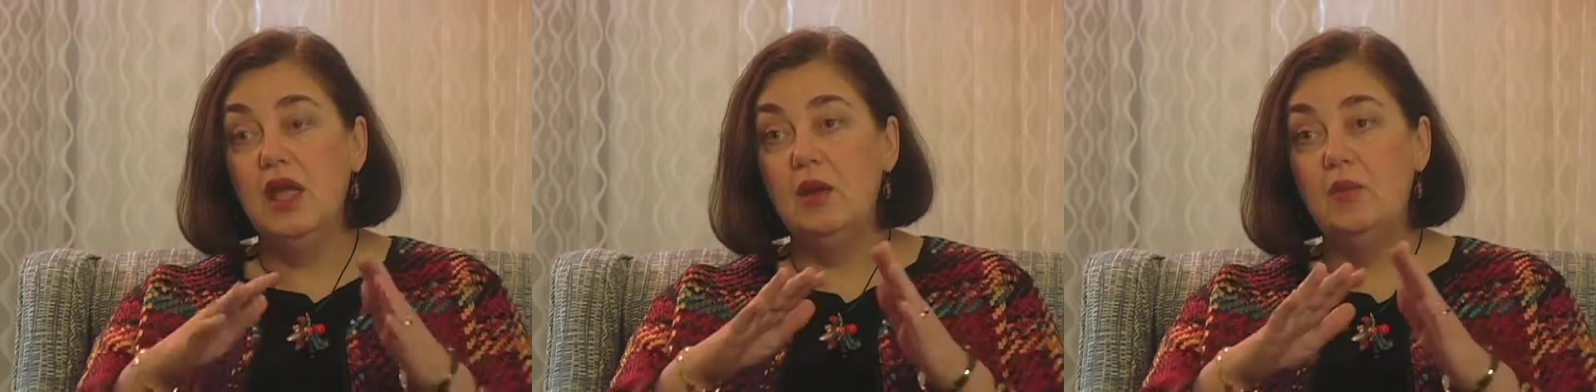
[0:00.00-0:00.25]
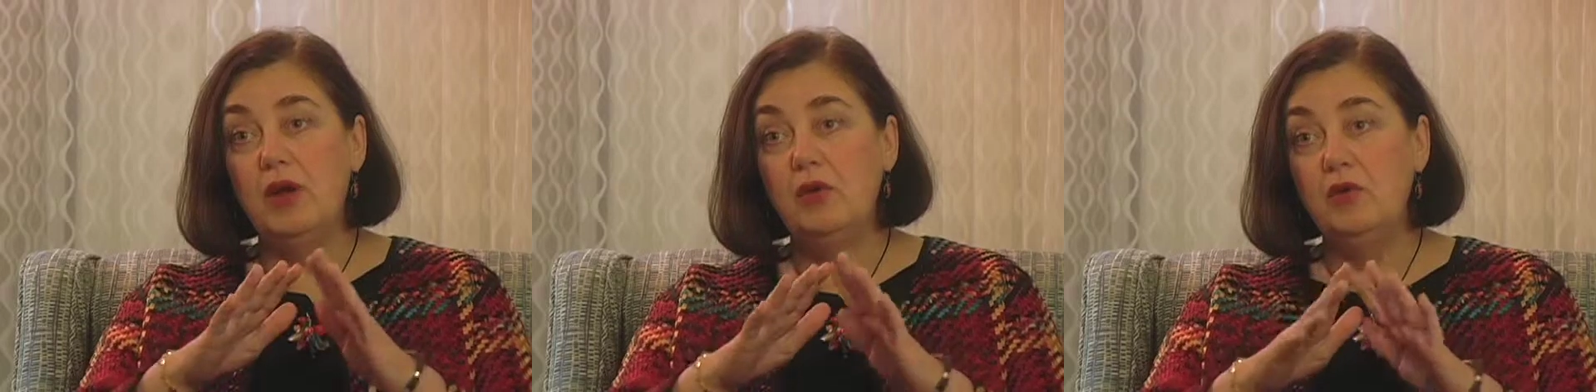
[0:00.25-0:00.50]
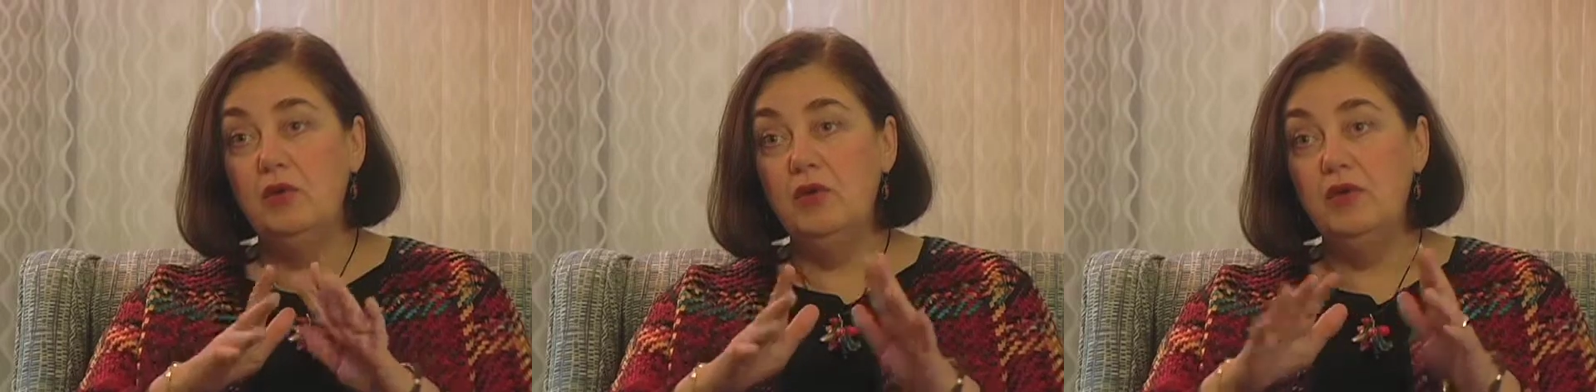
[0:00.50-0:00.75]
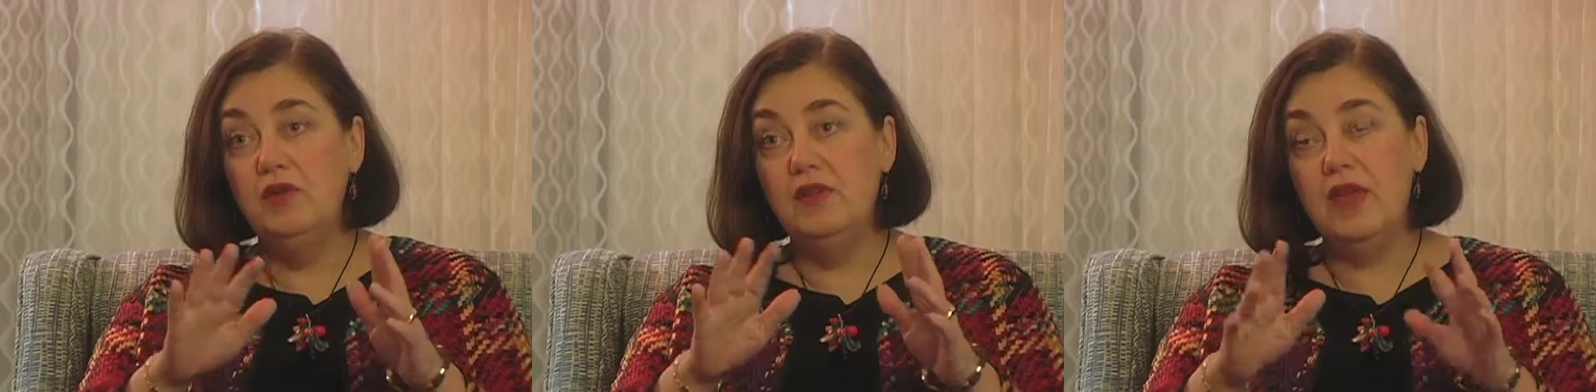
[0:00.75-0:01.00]
And by
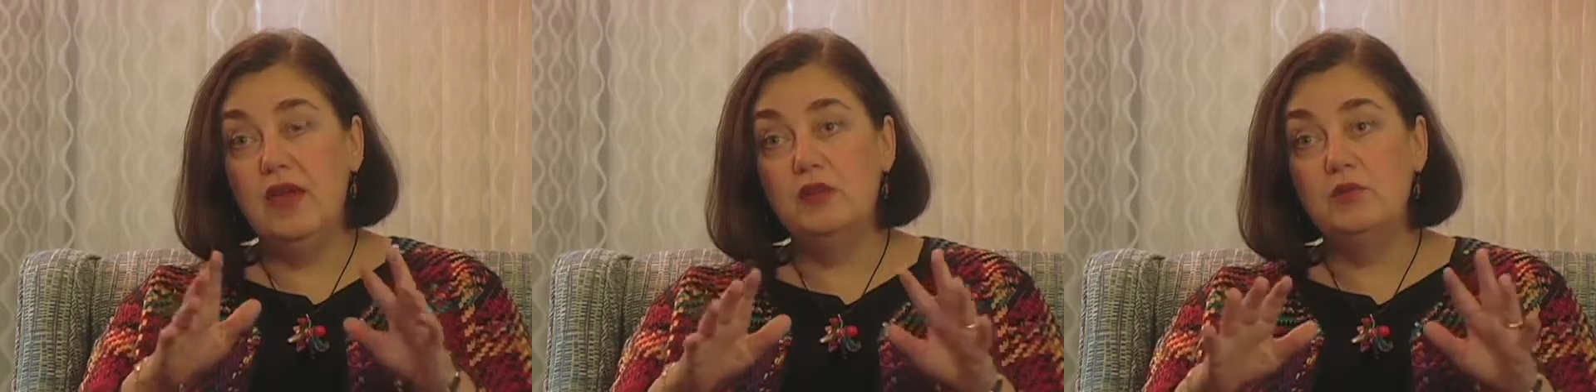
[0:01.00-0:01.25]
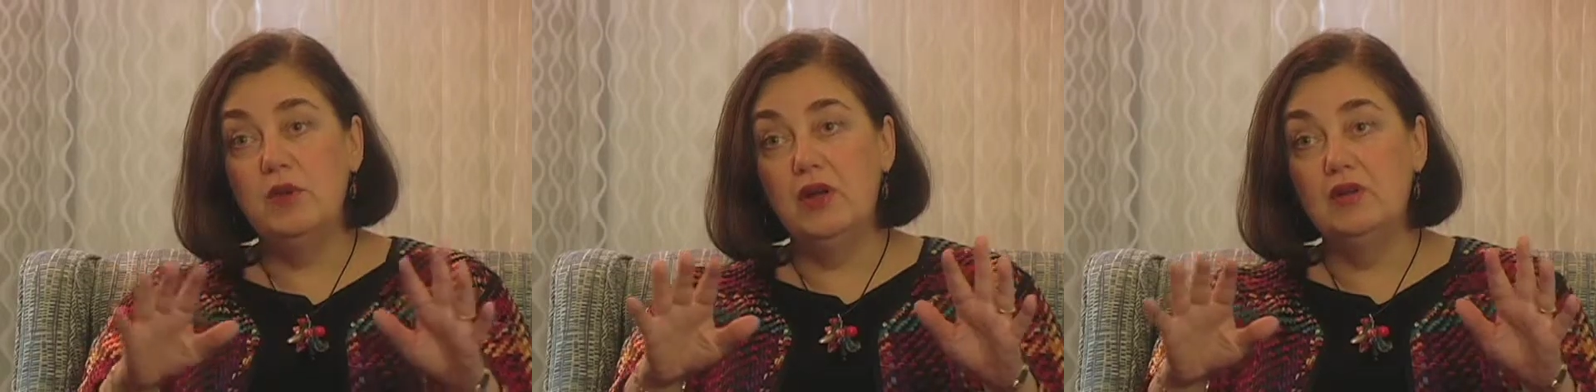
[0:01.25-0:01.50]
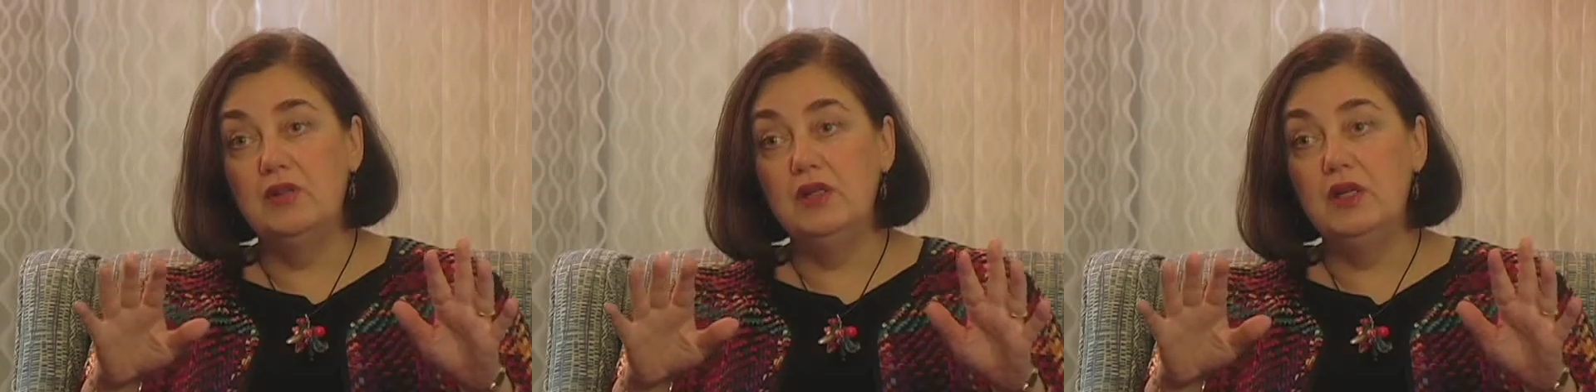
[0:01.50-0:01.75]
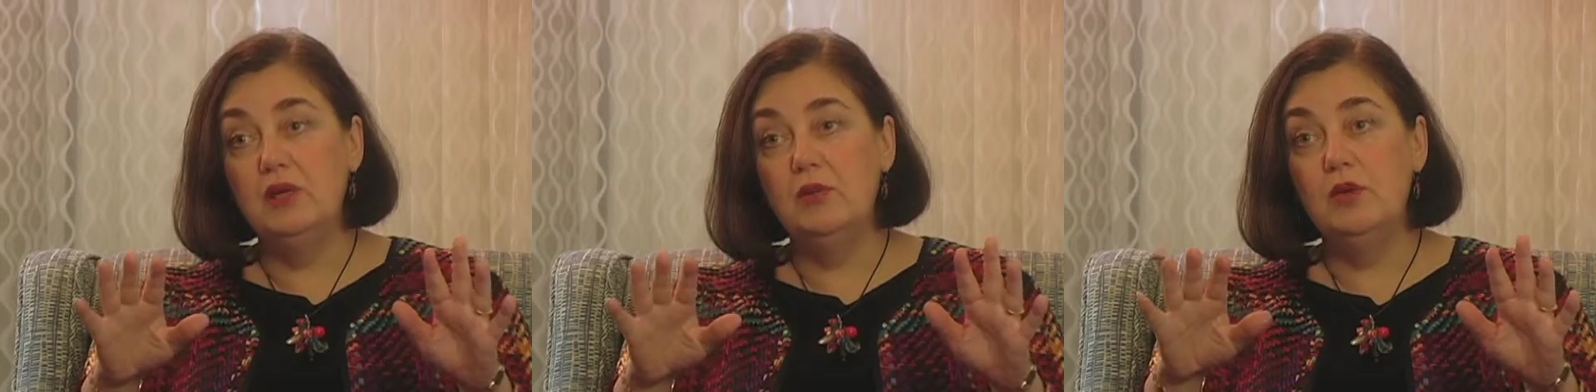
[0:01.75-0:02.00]
removing that
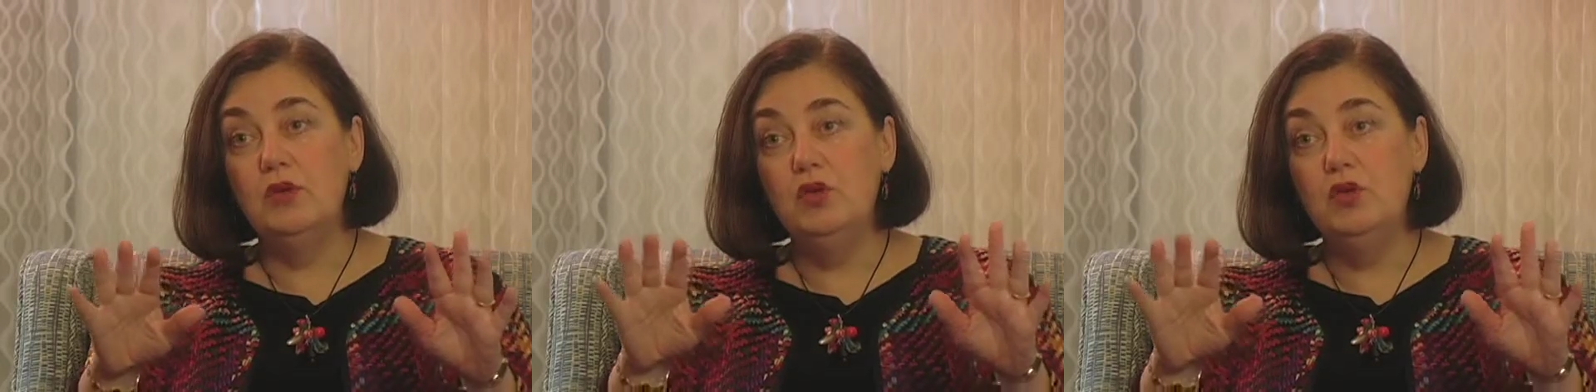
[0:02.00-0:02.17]
peritoneum,